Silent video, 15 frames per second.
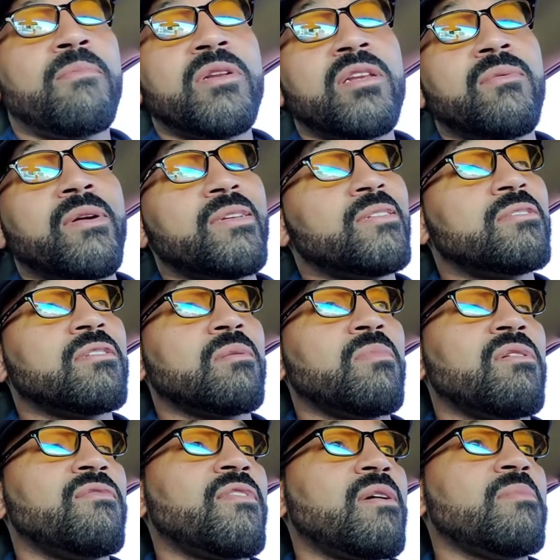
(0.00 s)
But anyway, it just took
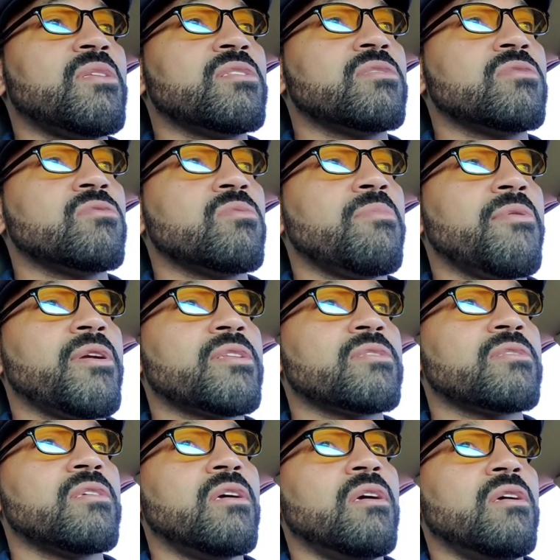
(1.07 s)
about five minutes to do the
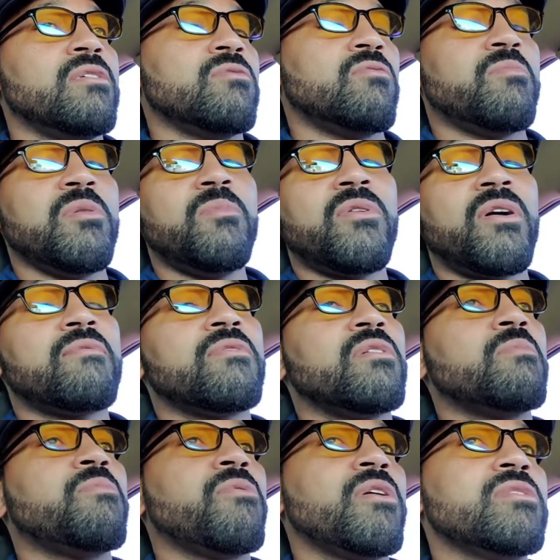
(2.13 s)
prints. When people have
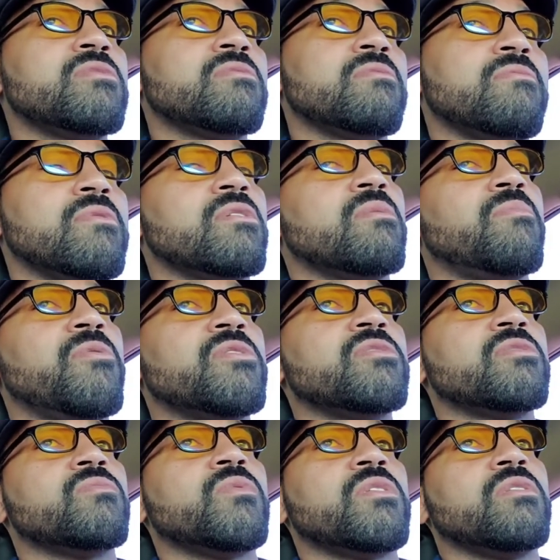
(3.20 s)
good prints, well, good
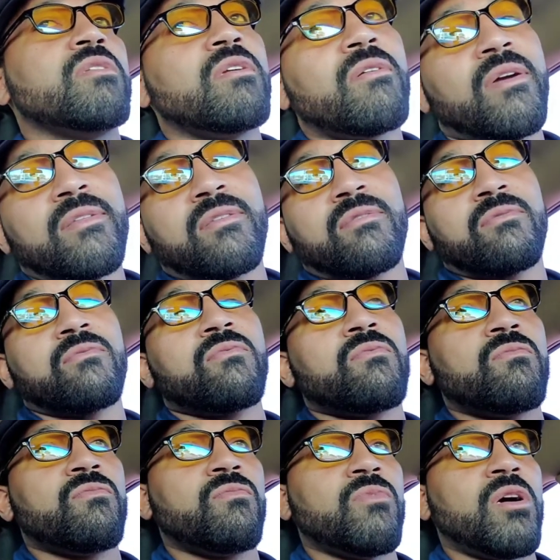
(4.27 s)
prints is when you don't have to
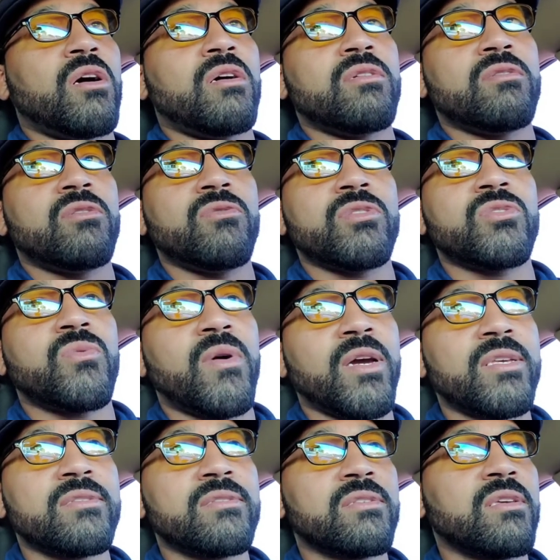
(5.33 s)
uh, do it
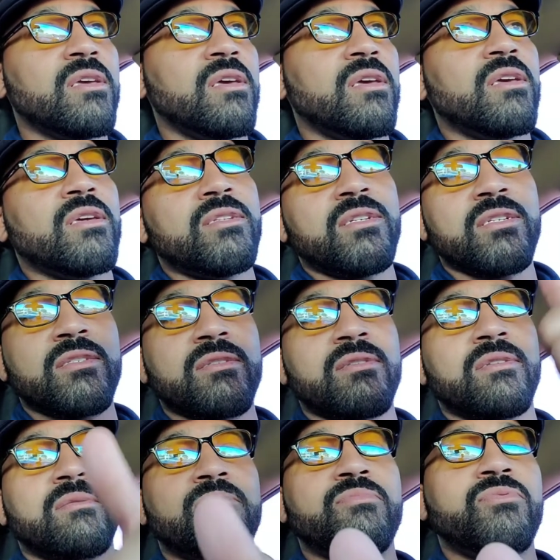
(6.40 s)
twice. You
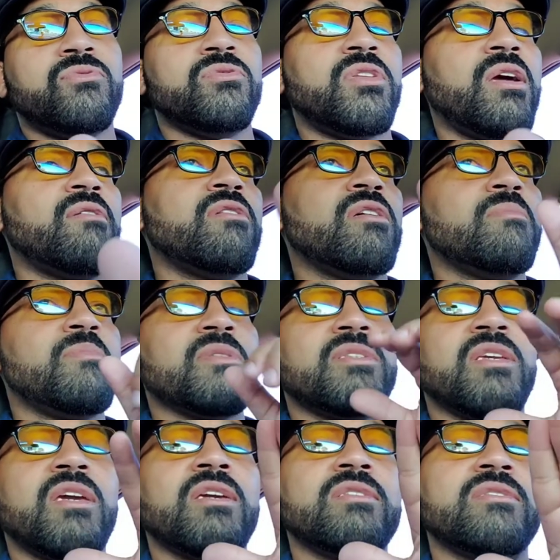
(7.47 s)
just down up,
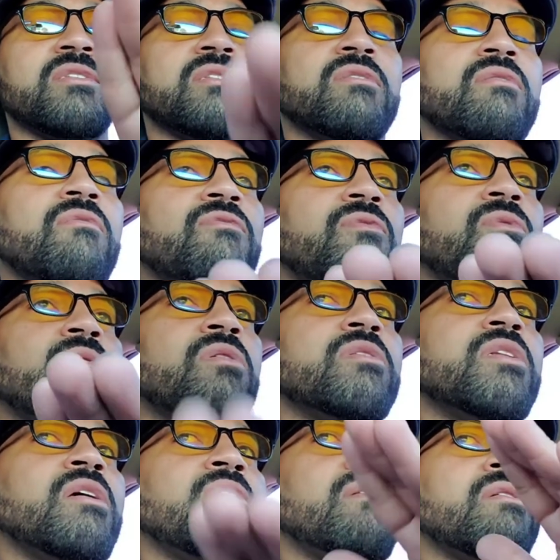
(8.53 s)
it takes, and hit the
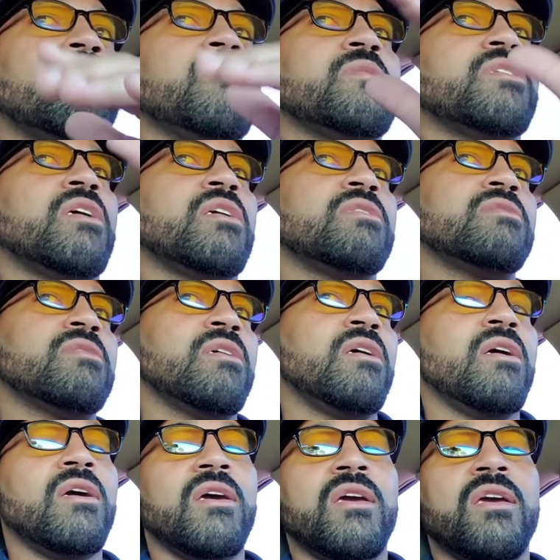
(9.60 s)
four, down up, it takes.
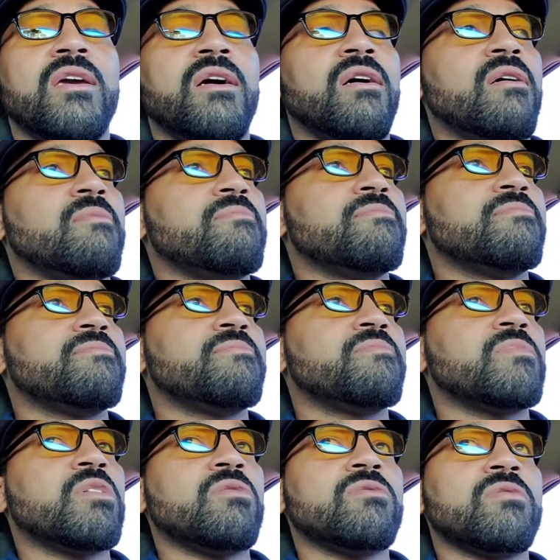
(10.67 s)
Um,
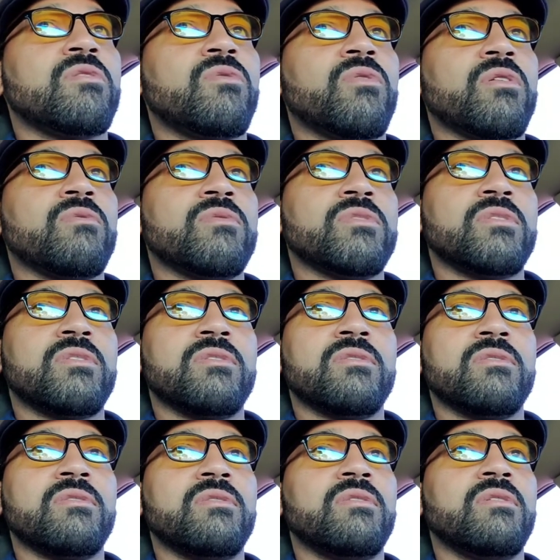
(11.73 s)
those are the quick ones.